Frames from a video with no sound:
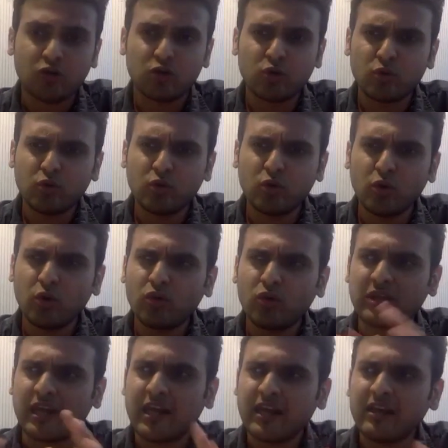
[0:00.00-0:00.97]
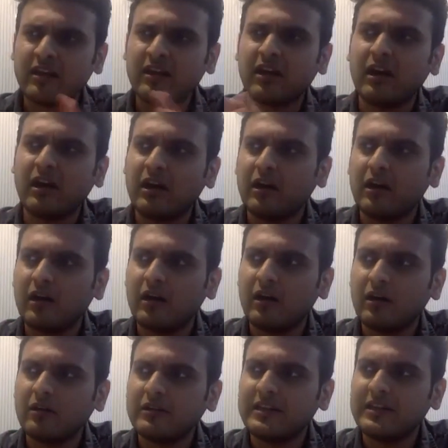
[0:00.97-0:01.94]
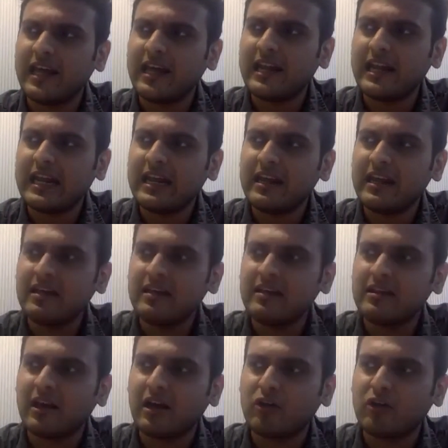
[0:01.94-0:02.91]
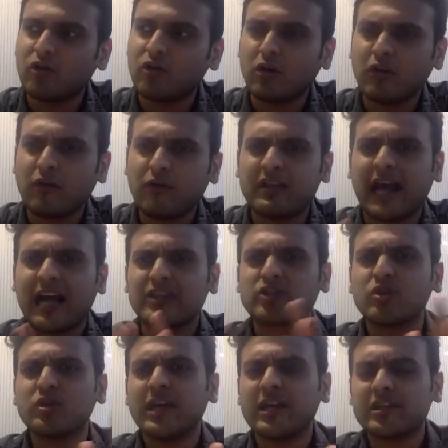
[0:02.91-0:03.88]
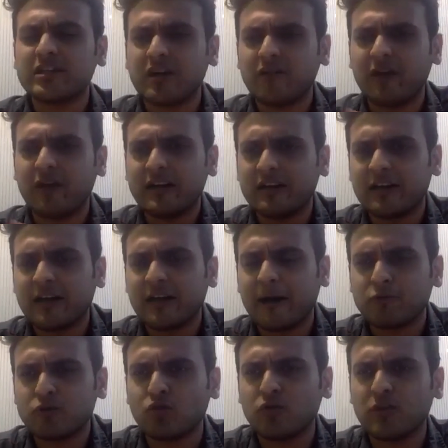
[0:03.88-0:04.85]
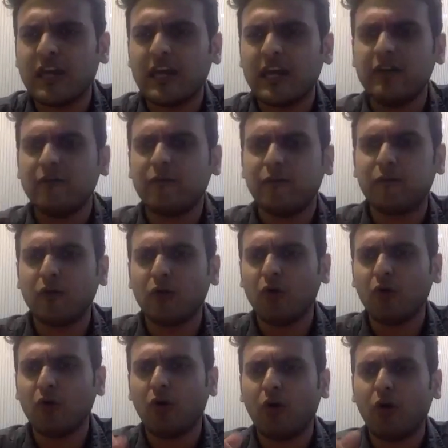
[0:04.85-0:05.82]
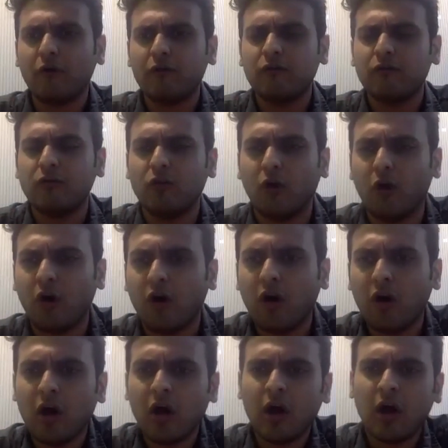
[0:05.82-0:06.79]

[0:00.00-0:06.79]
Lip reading: So do you think there is a sort of saturation when it comes to the inflow of law